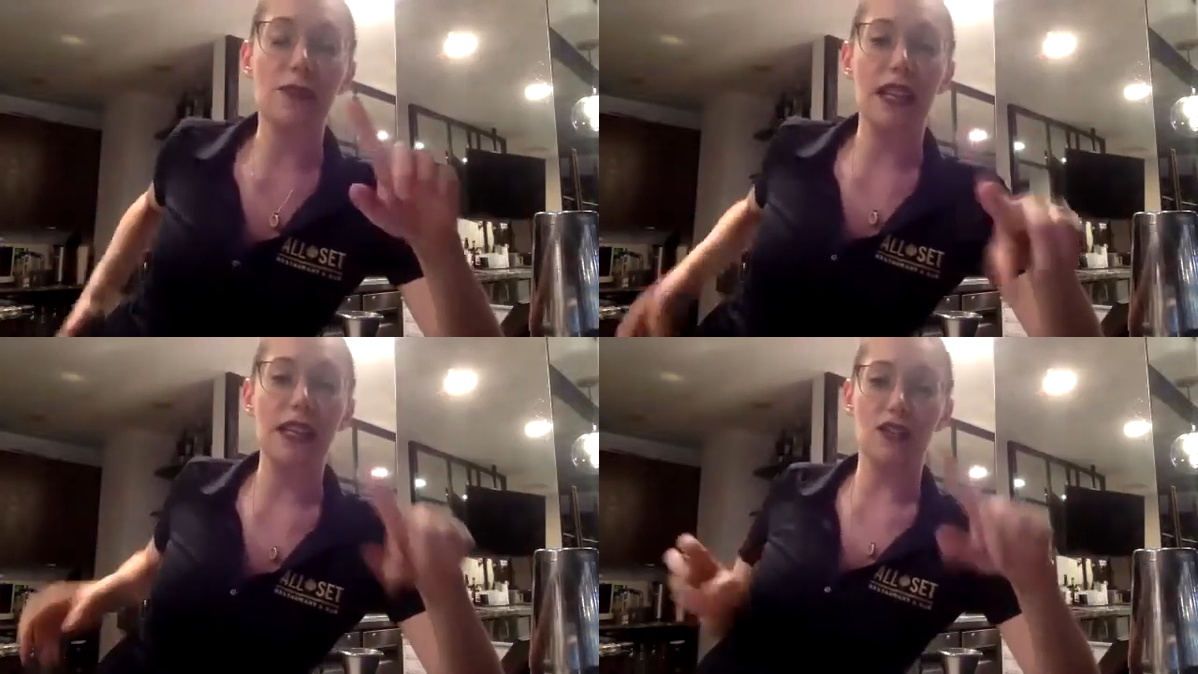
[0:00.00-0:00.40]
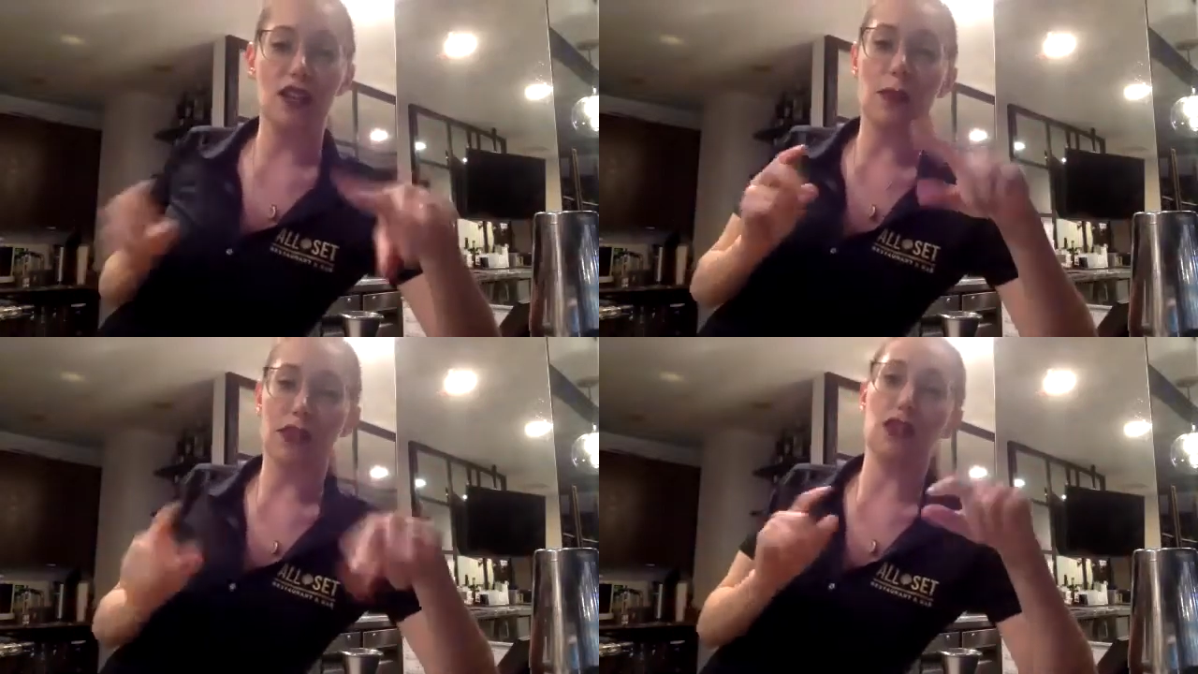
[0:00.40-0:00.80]
we like to
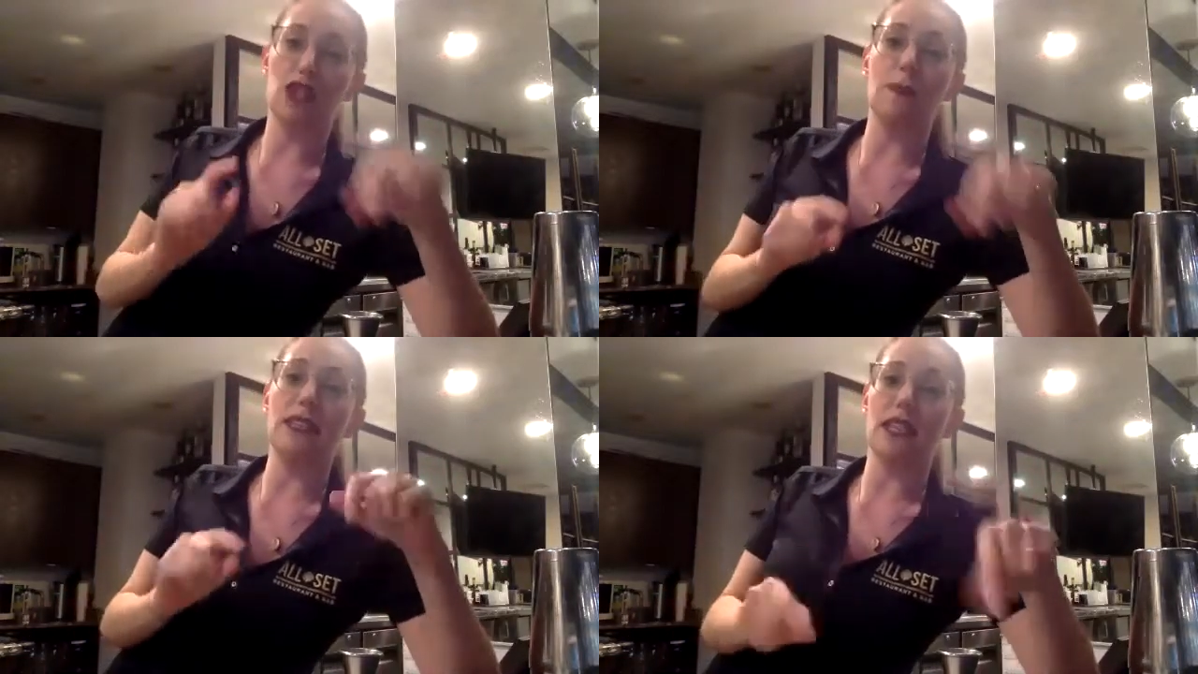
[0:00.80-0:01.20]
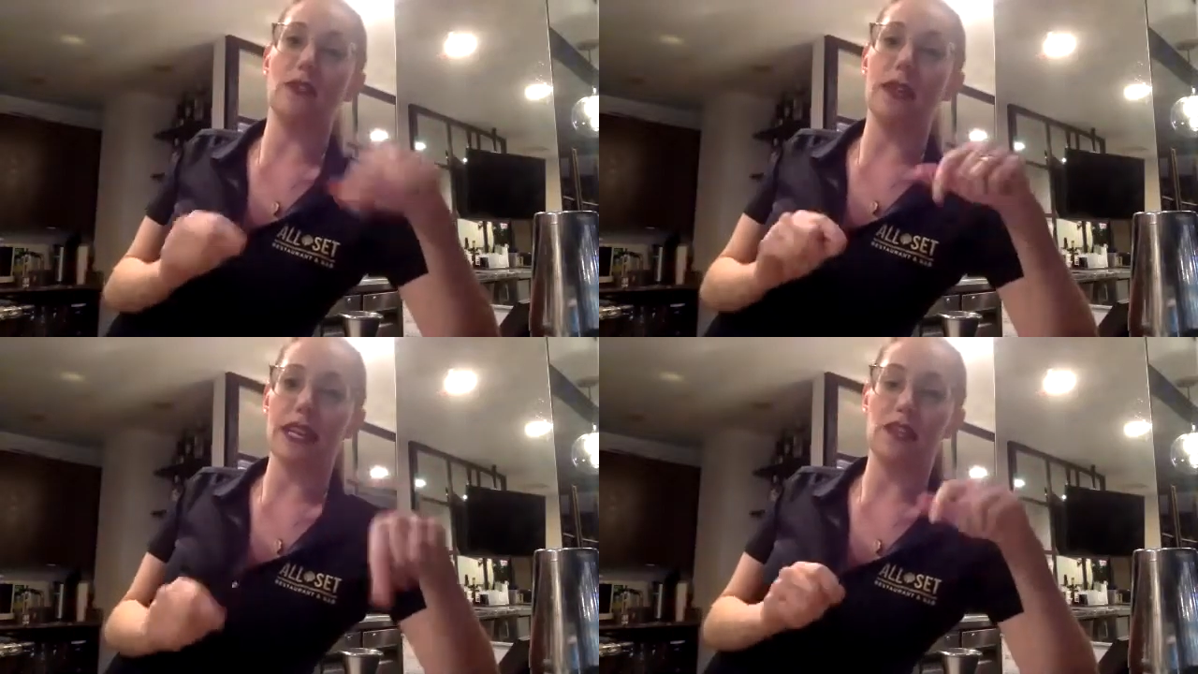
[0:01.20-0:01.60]
start with our cheapest
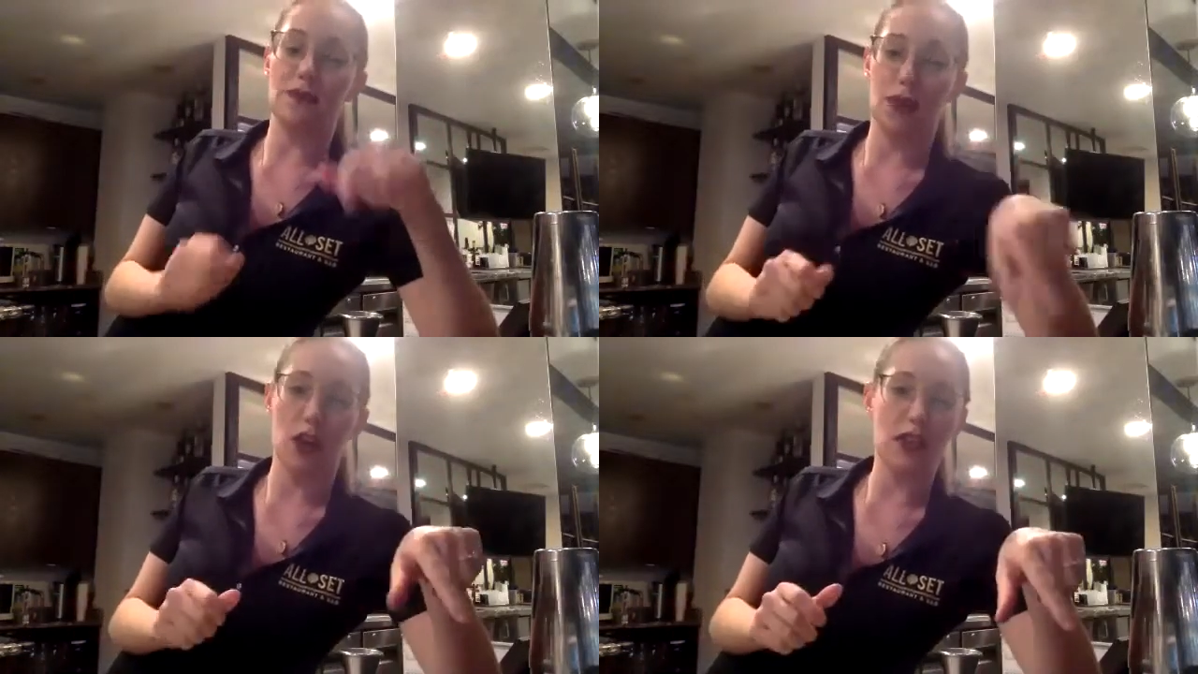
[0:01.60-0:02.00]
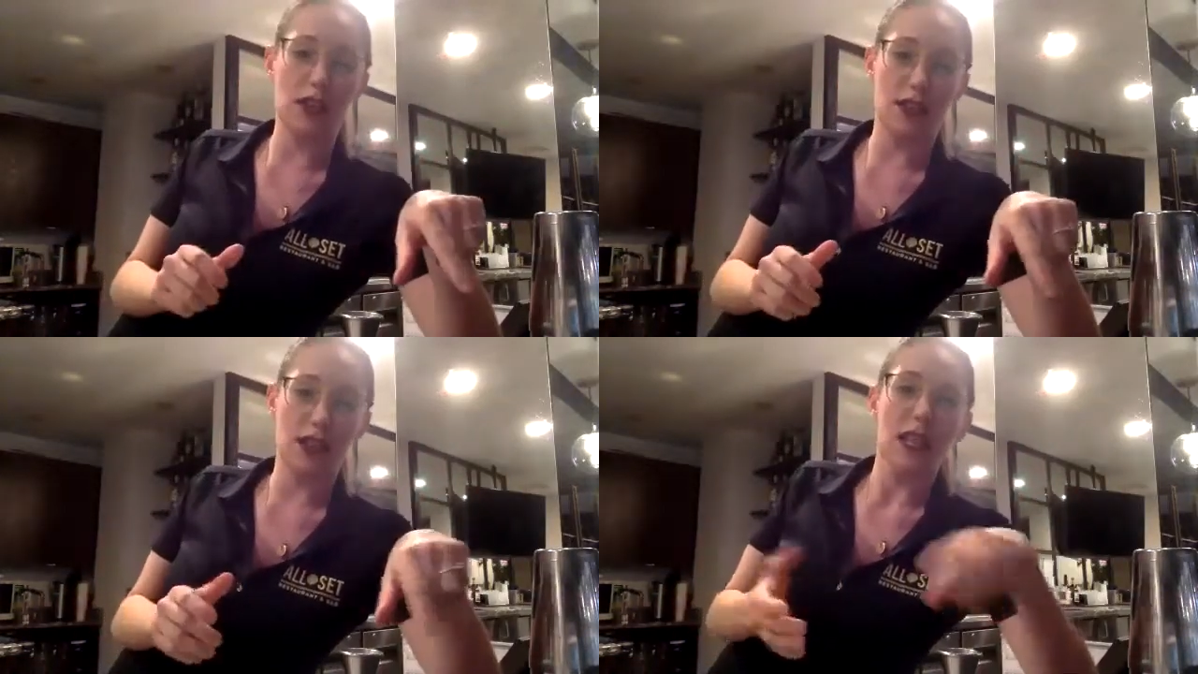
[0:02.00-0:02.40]
ingredients
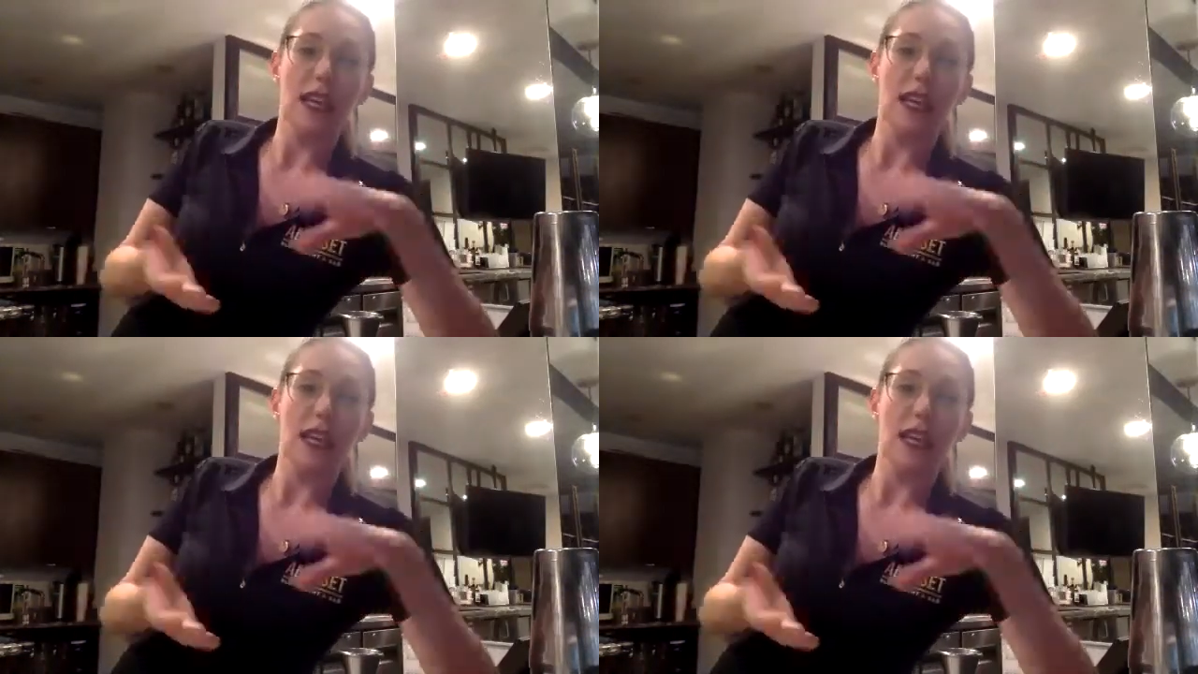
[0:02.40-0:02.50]
first.